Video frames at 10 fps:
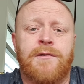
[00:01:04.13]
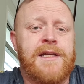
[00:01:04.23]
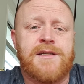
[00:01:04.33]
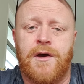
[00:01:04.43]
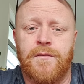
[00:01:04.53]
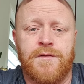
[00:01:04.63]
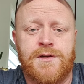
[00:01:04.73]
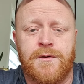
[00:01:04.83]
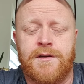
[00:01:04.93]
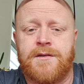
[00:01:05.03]
need to
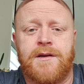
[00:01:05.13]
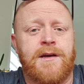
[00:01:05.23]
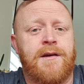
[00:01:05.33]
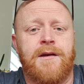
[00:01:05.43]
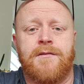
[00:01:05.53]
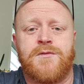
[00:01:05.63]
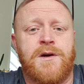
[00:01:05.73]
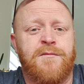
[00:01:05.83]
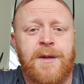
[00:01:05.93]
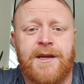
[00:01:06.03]
overdo it. A
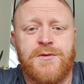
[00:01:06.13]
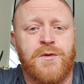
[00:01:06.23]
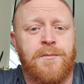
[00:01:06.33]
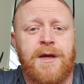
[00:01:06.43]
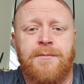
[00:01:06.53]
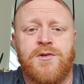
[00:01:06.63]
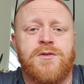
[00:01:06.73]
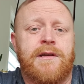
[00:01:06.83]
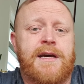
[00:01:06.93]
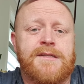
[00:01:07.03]
12 pack of toilet paper
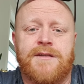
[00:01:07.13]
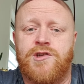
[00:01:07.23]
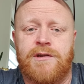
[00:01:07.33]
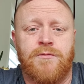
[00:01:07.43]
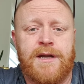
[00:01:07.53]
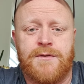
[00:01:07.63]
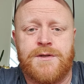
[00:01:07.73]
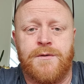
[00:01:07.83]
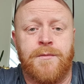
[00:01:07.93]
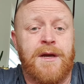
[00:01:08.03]
should last a general
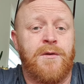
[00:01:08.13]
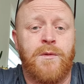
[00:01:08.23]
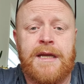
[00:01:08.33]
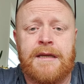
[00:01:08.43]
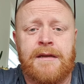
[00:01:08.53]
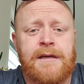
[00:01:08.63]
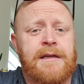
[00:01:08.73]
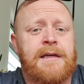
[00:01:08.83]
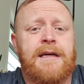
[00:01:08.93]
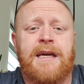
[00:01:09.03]
household about a week.
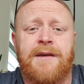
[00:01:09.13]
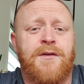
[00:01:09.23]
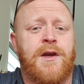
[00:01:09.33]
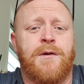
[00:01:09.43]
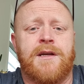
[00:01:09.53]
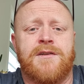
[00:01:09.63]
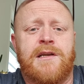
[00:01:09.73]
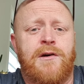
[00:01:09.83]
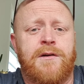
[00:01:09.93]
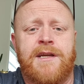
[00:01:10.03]
If you're going into
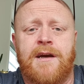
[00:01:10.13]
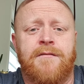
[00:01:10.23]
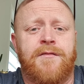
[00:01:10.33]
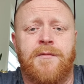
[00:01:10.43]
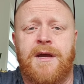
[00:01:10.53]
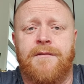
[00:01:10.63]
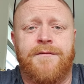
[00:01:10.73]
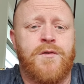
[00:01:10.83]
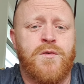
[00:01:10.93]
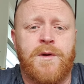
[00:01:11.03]
lockdown for about
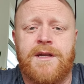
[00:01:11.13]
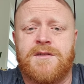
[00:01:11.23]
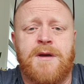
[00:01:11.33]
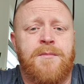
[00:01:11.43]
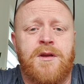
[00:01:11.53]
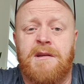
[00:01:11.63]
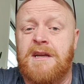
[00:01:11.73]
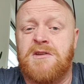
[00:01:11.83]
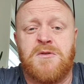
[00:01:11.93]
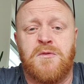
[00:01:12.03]
4 weeks, maybe you
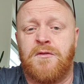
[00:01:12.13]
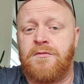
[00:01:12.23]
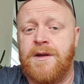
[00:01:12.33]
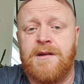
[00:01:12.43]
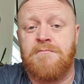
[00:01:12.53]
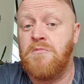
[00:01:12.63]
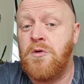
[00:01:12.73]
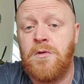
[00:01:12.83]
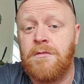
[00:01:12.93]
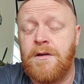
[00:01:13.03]
need two or three
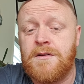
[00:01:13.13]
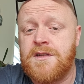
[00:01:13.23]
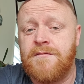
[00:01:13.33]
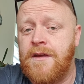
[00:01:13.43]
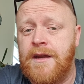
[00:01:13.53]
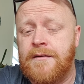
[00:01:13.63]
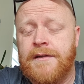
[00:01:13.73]
more lots of that.